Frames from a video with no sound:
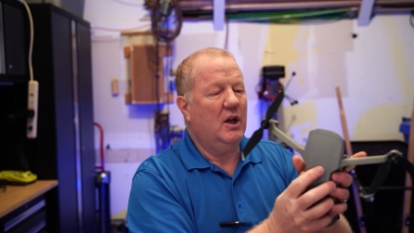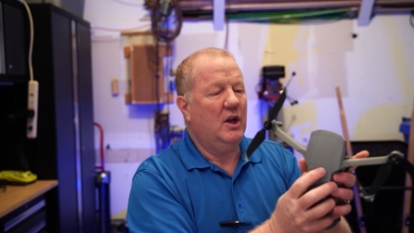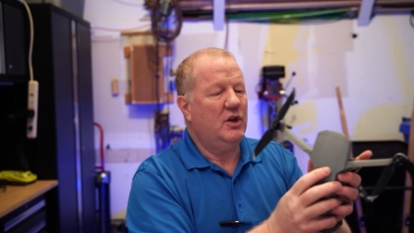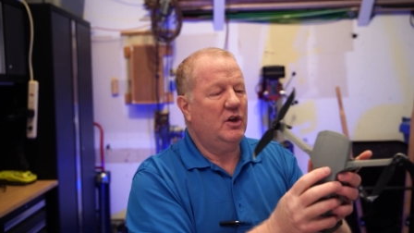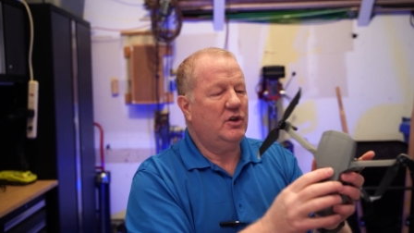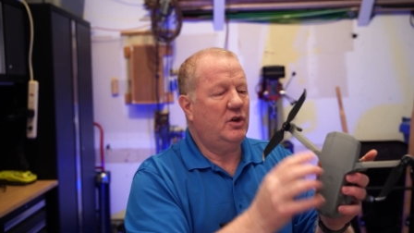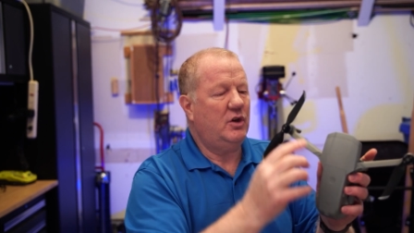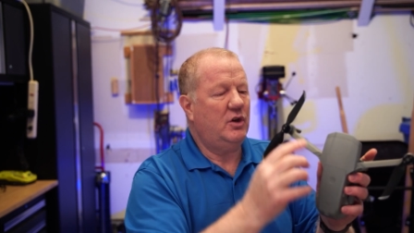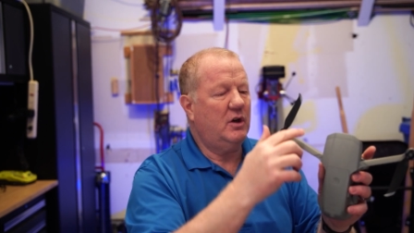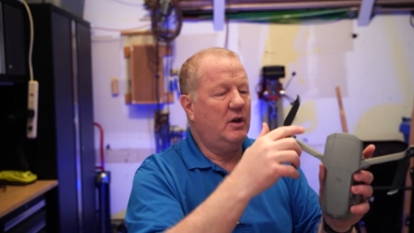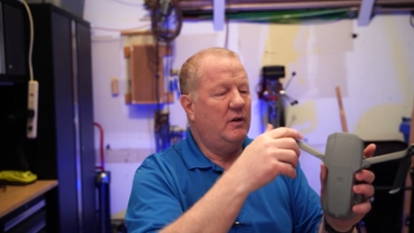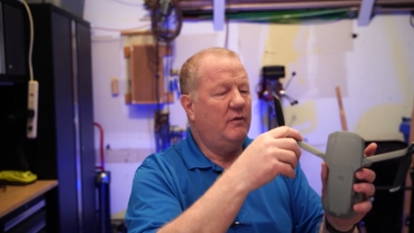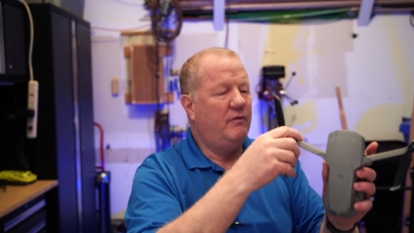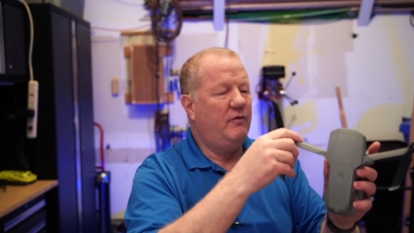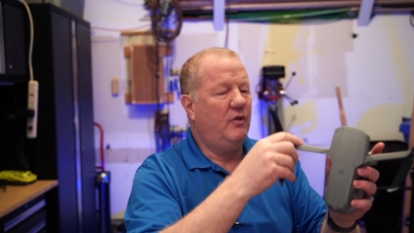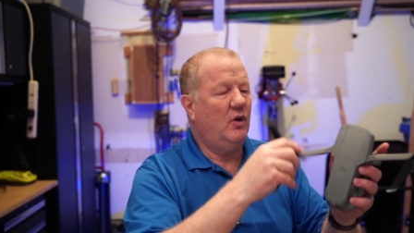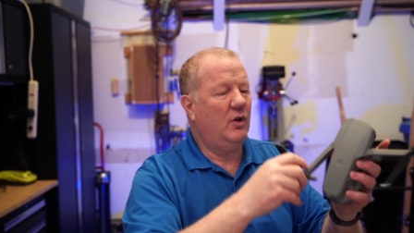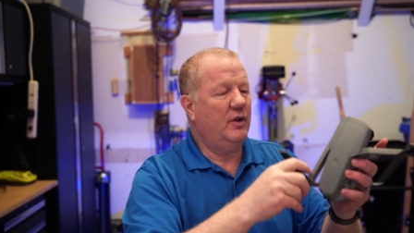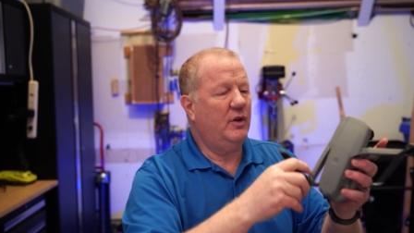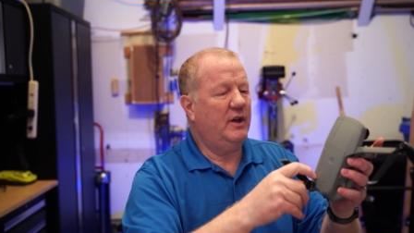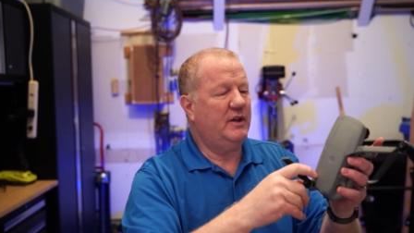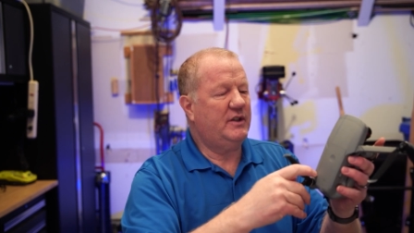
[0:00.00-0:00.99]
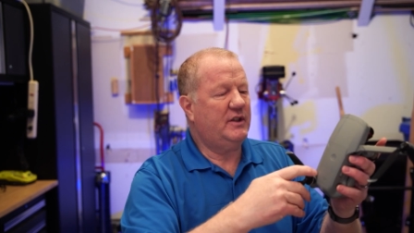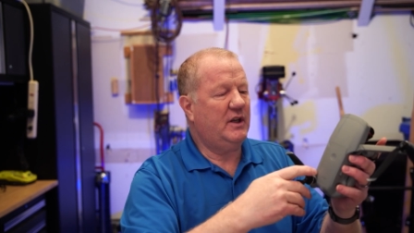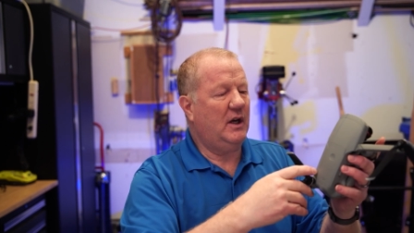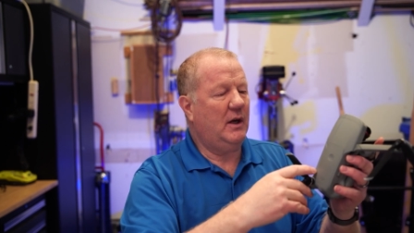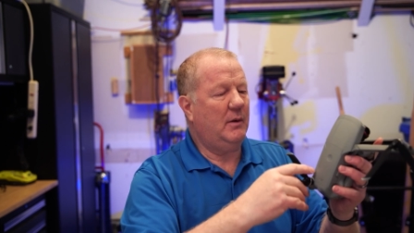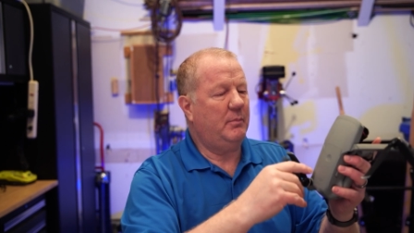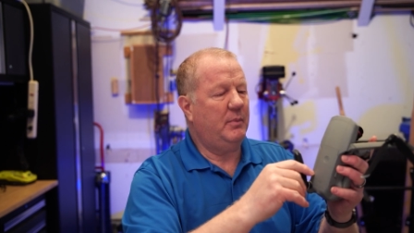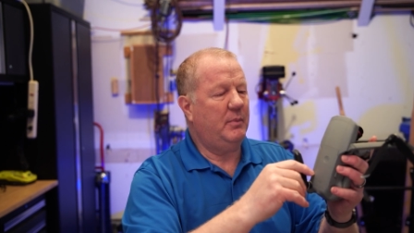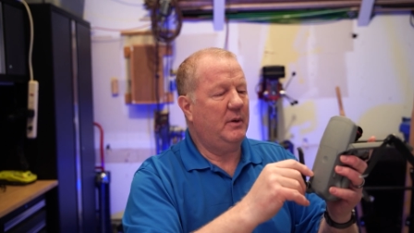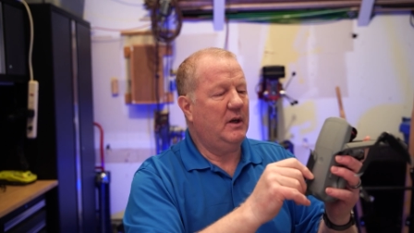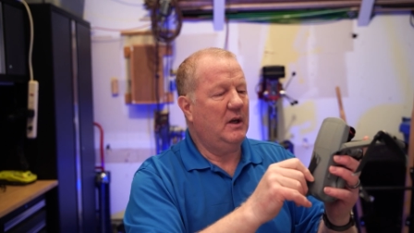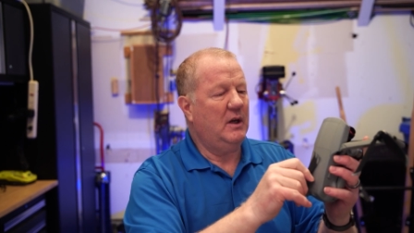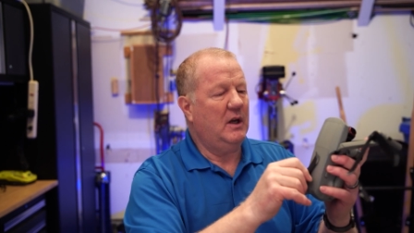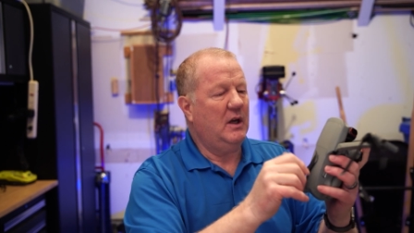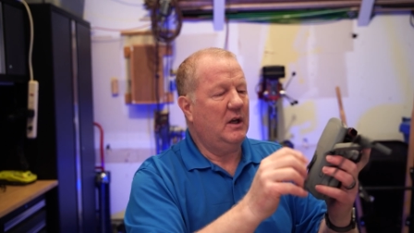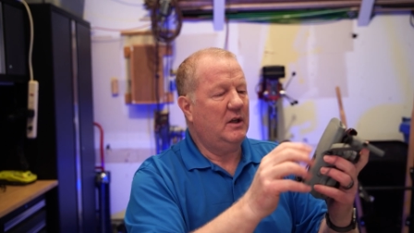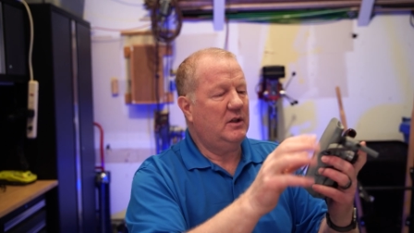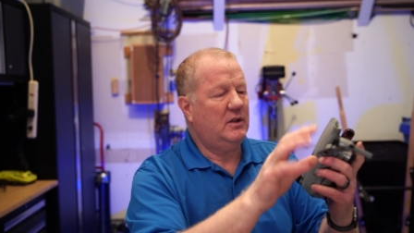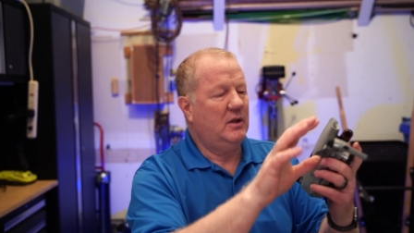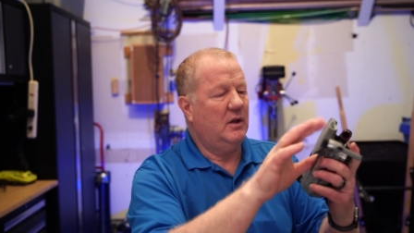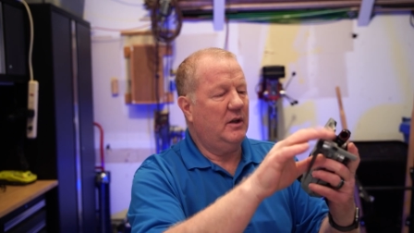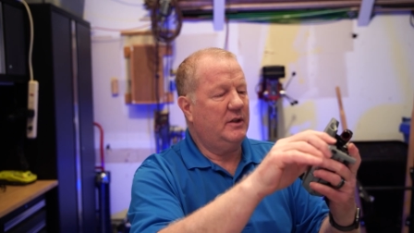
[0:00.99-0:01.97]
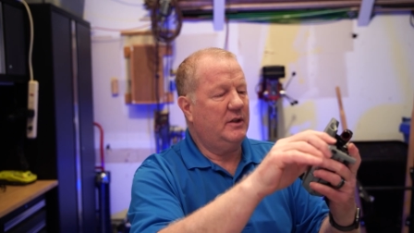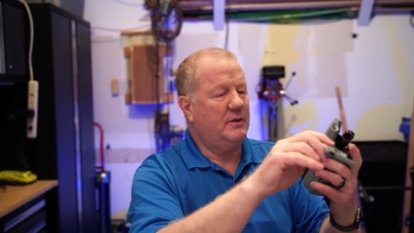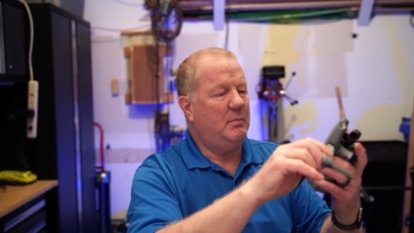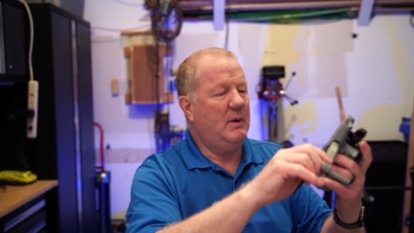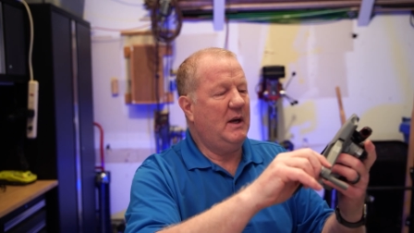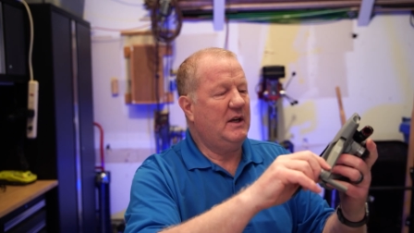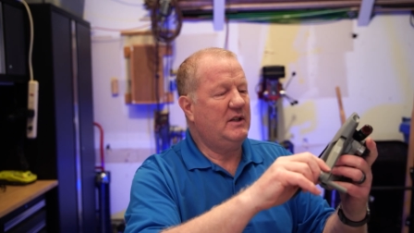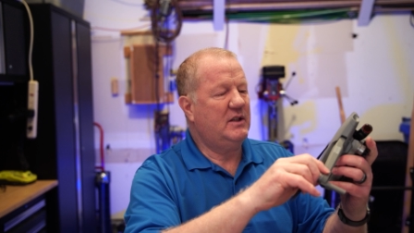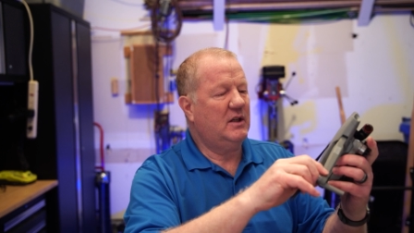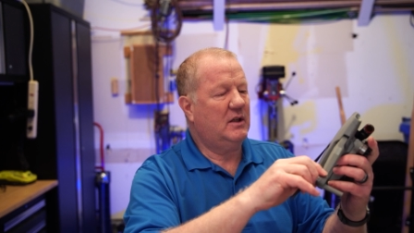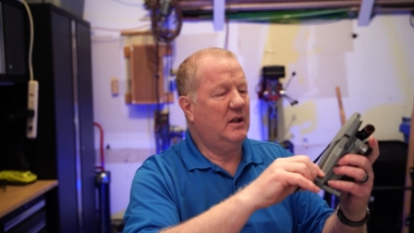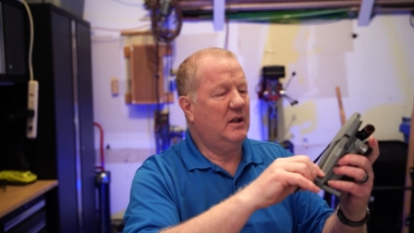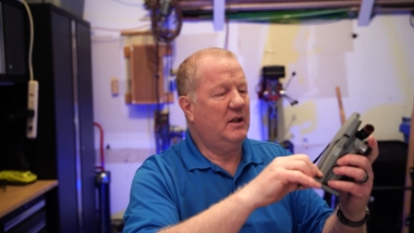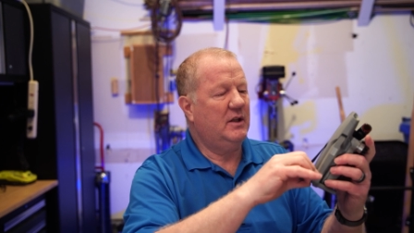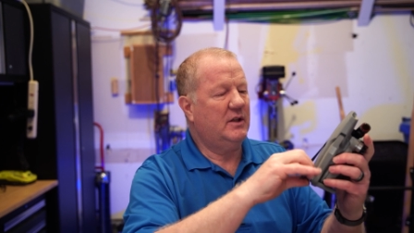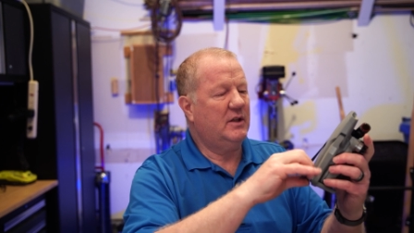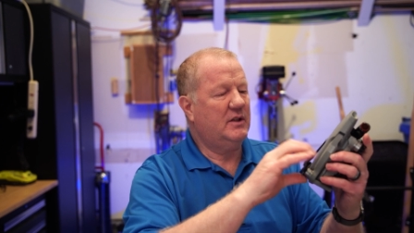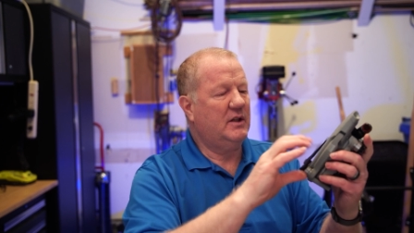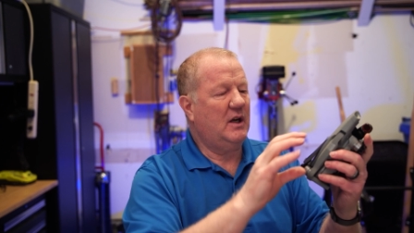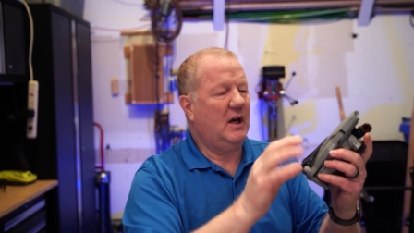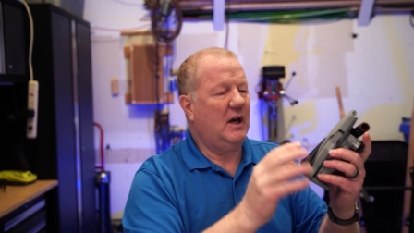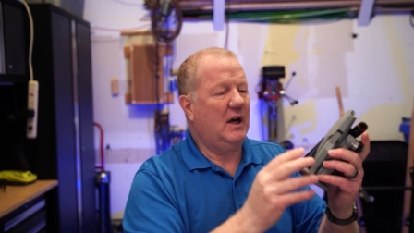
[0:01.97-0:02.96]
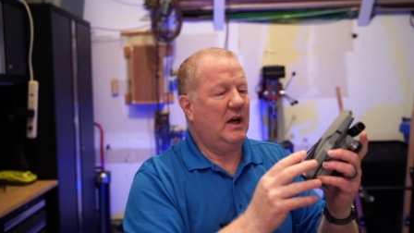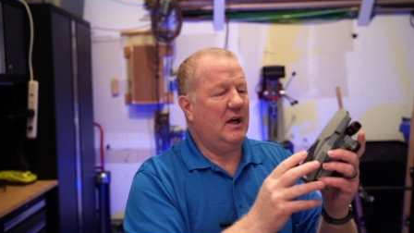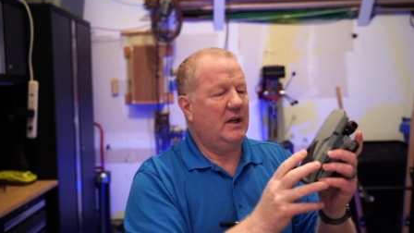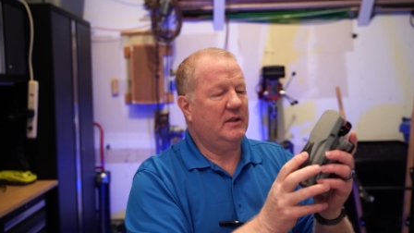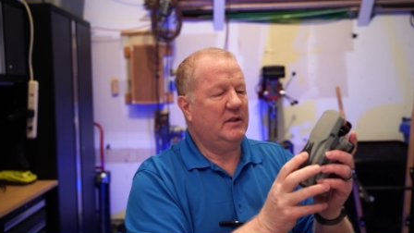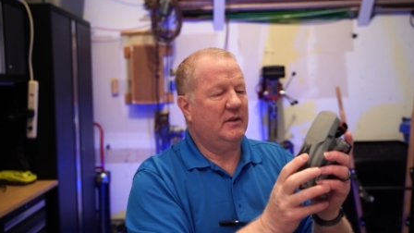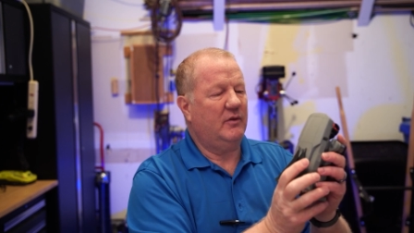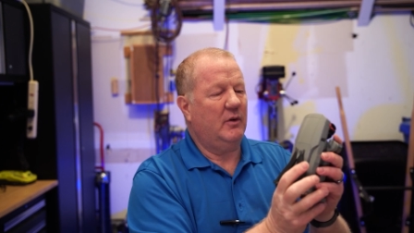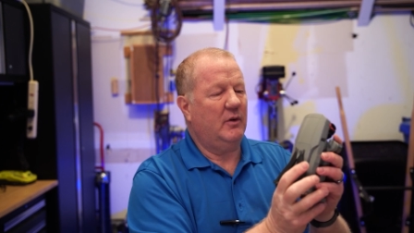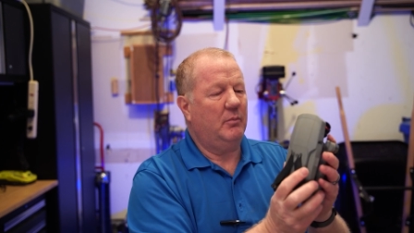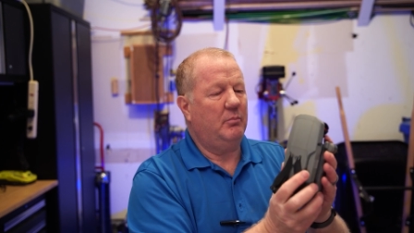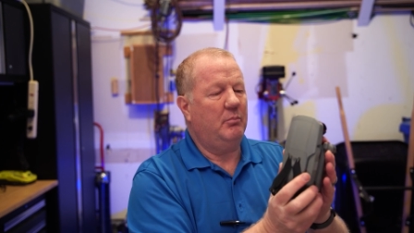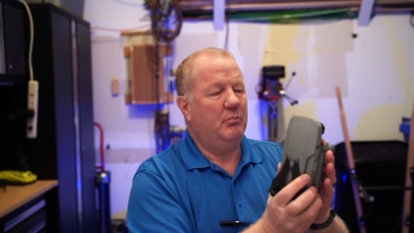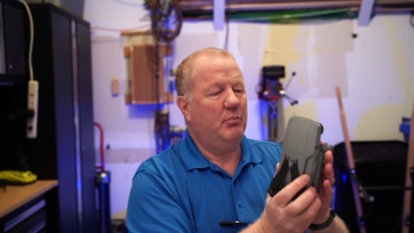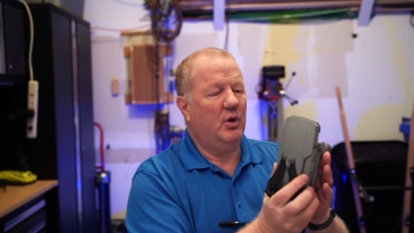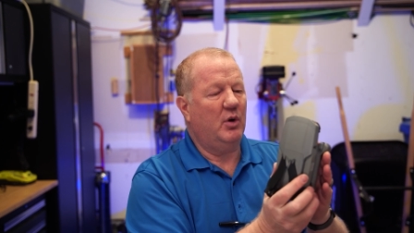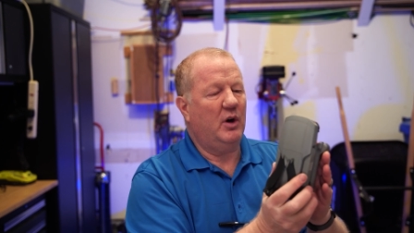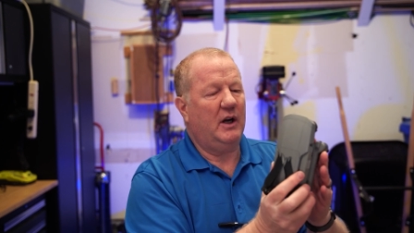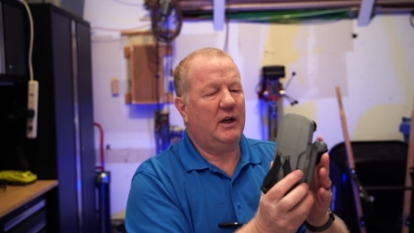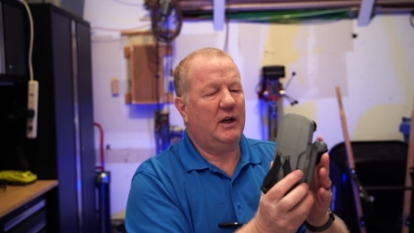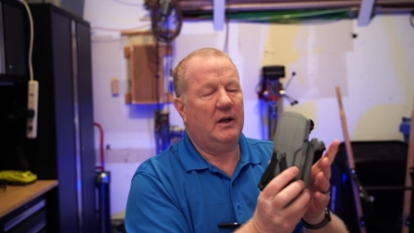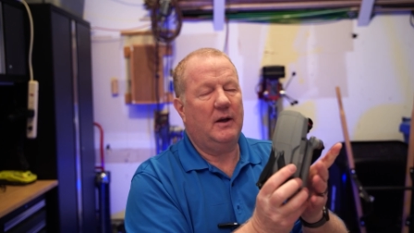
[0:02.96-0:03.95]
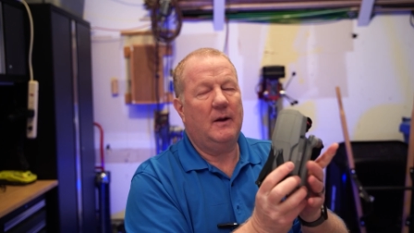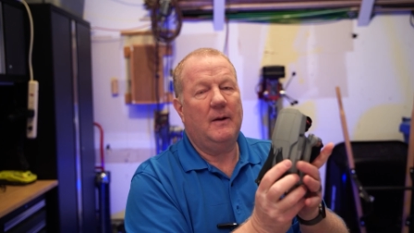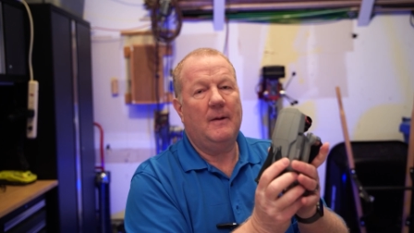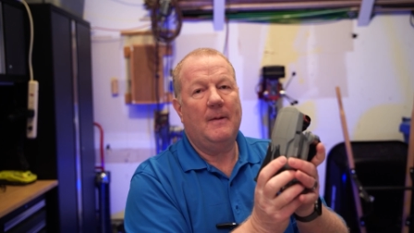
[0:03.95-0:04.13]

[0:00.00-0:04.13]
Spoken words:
So you can fold this up till it's basically the size of a brick,